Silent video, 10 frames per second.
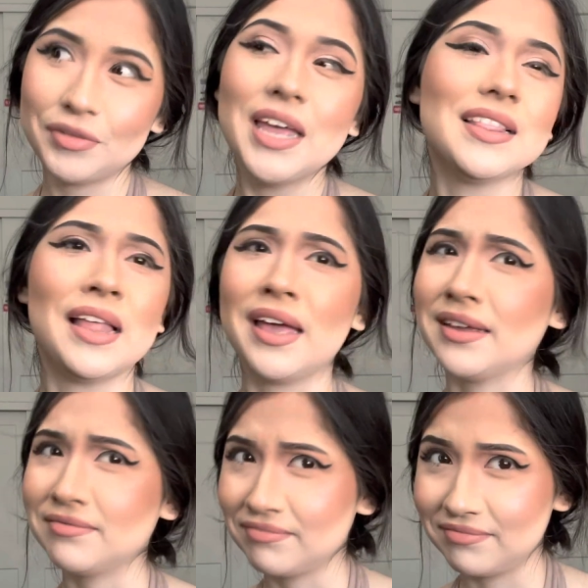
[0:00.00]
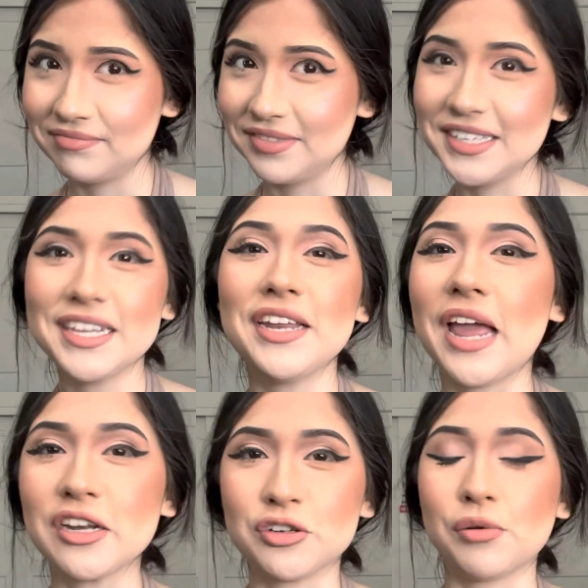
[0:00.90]
Like, this ain't
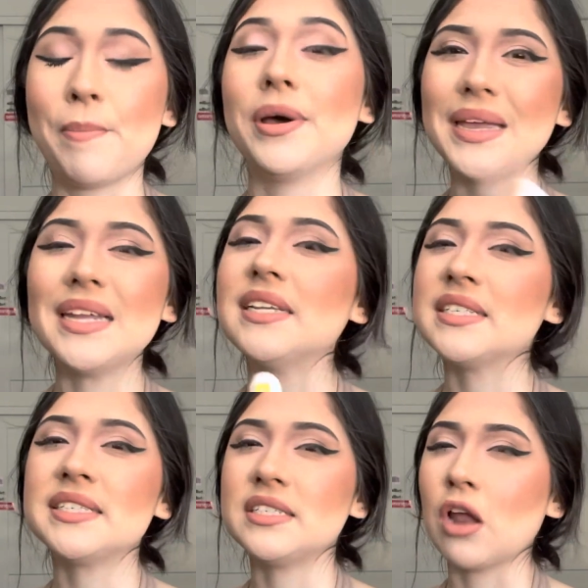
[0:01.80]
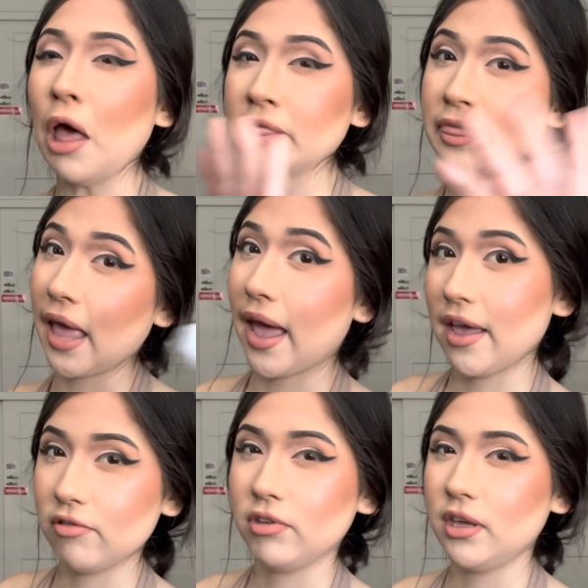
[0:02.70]
natural, but it is not that
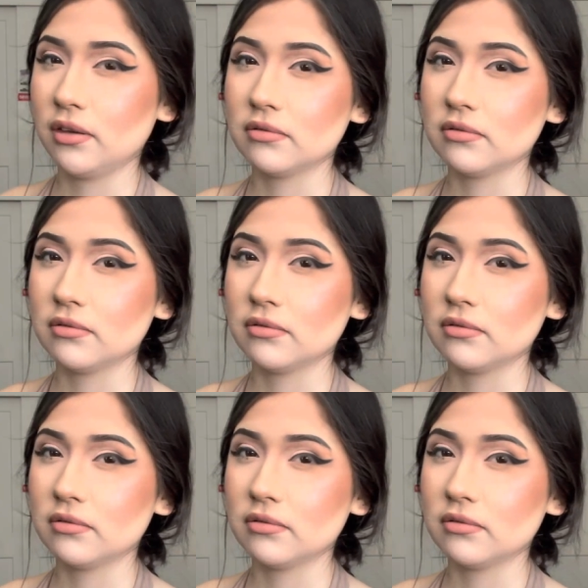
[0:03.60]
heavy.